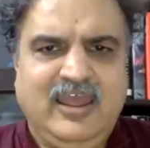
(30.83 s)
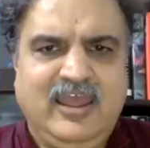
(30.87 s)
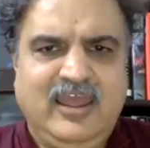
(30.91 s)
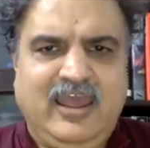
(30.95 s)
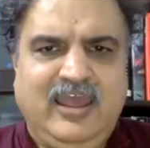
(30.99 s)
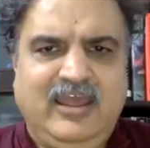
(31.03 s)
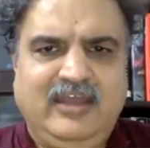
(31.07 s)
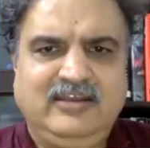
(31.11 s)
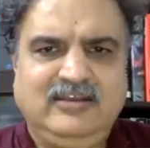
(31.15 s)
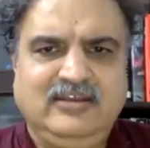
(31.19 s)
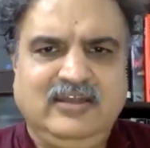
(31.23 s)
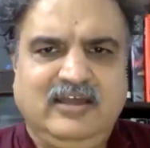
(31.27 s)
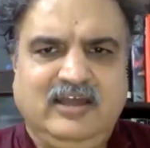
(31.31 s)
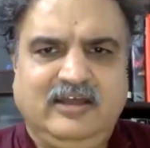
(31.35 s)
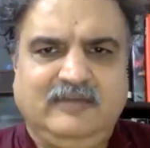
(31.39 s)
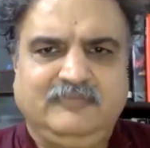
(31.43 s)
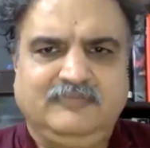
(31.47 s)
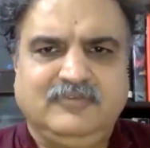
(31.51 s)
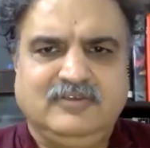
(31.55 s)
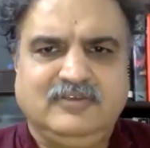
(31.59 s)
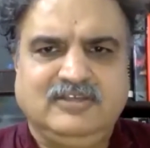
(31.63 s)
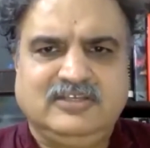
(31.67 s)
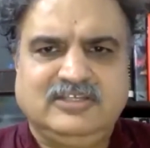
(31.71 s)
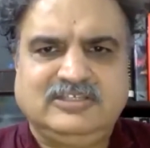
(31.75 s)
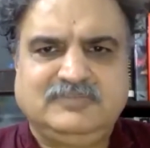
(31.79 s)
and
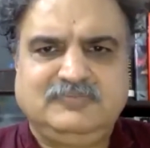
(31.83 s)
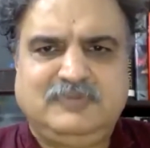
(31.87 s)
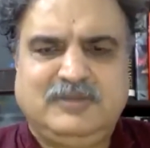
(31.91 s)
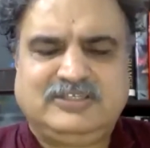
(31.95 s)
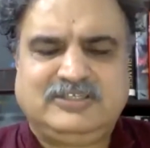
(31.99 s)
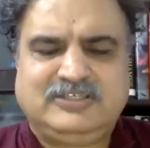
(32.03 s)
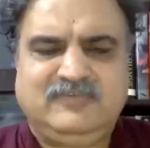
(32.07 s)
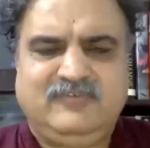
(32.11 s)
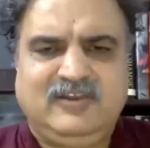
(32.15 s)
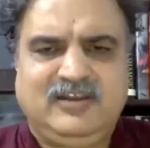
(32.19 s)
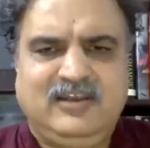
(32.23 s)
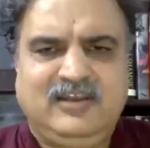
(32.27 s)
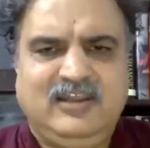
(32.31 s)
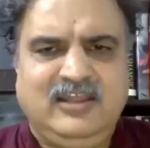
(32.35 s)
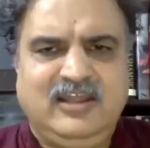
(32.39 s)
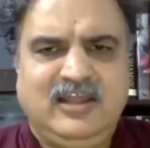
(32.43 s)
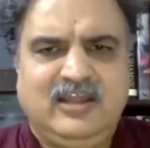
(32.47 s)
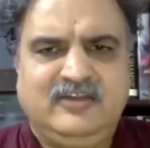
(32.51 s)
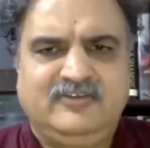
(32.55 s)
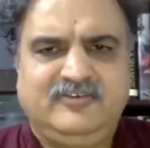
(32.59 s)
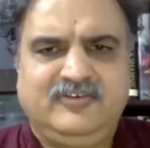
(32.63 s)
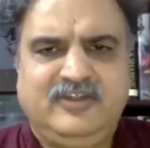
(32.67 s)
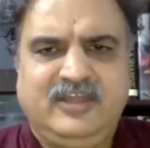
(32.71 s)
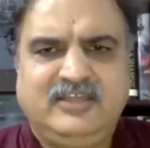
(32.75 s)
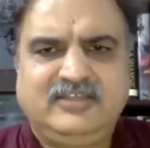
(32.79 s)
specifically
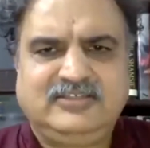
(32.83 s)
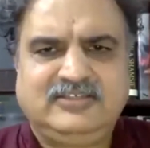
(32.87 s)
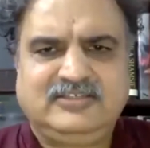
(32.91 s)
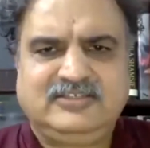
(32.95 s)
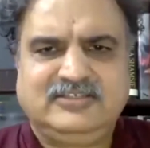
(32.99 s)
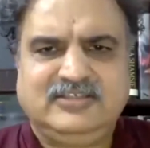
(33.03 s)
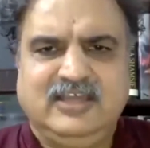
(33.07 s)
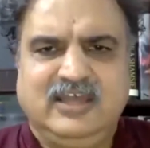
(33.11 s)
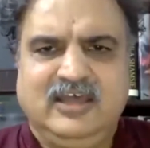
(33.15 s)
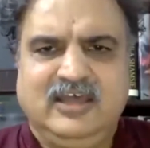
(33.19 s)
address